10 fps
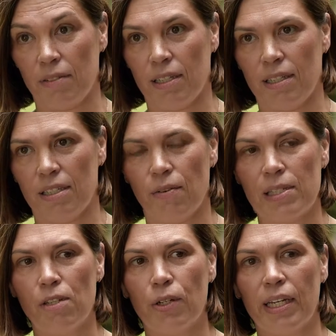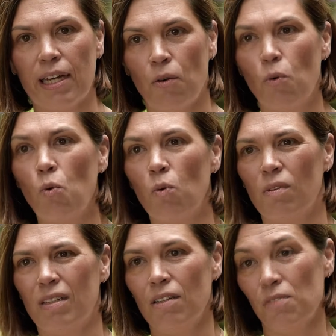study, so it's looking at
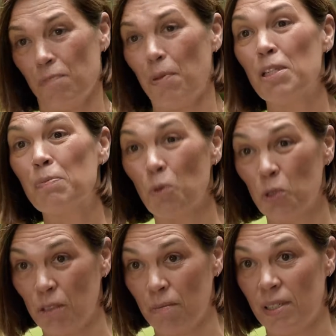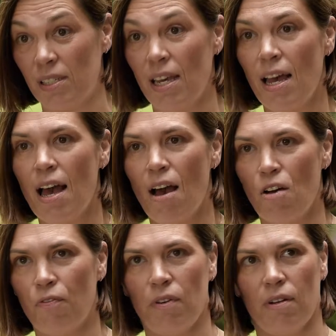lots of postmortems
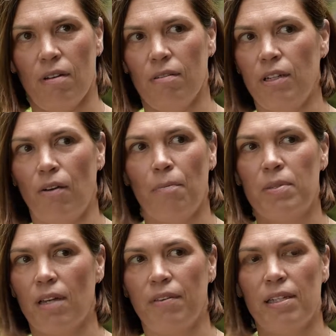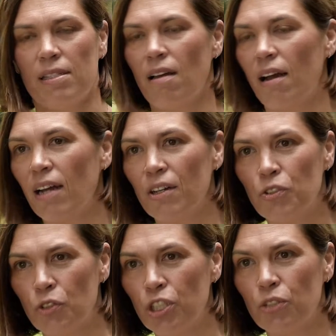of, up to, I think it's
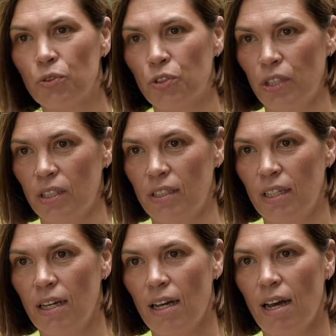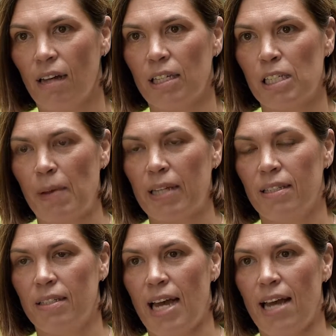900 children
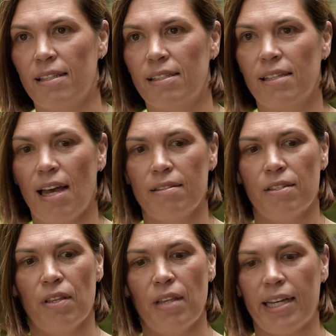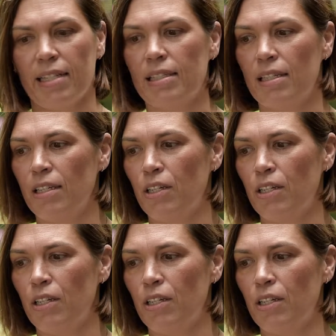unexpected deaths, and so that they can,